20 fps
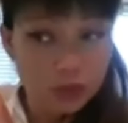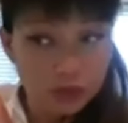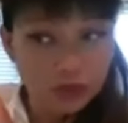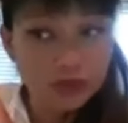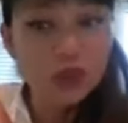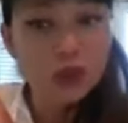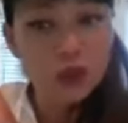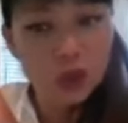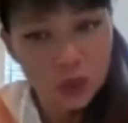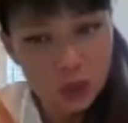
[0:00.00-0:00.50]

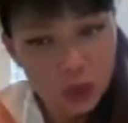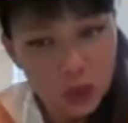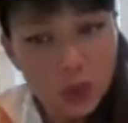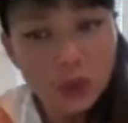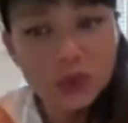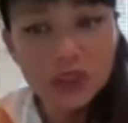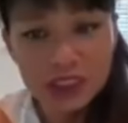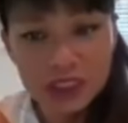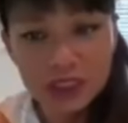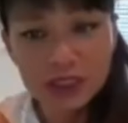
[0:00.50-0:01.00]
with the
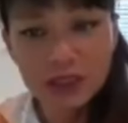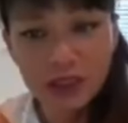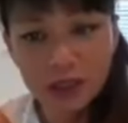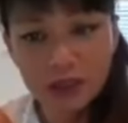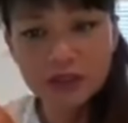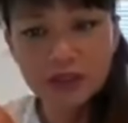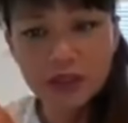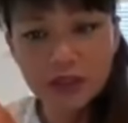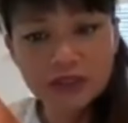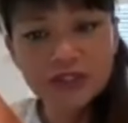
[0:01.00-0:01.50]
cruelty
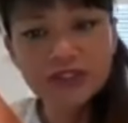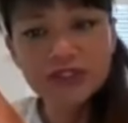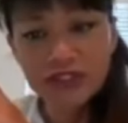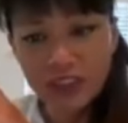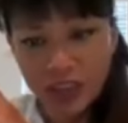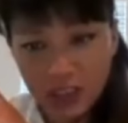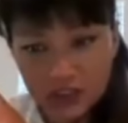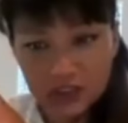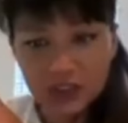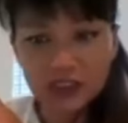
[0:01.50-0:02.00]
of her
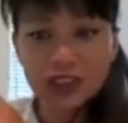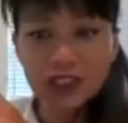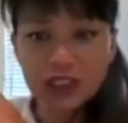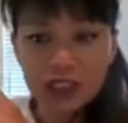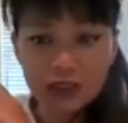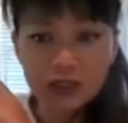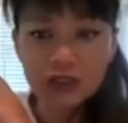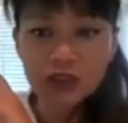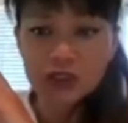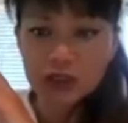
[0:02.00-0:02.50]
father
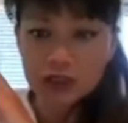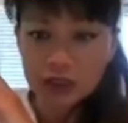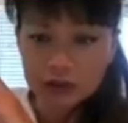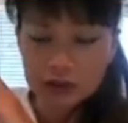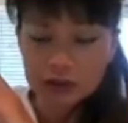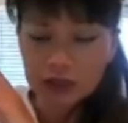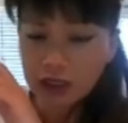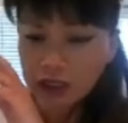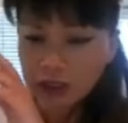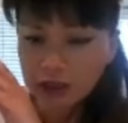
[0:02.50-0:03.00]
cut her
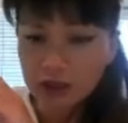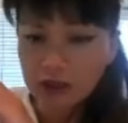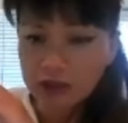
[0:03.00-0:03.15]
up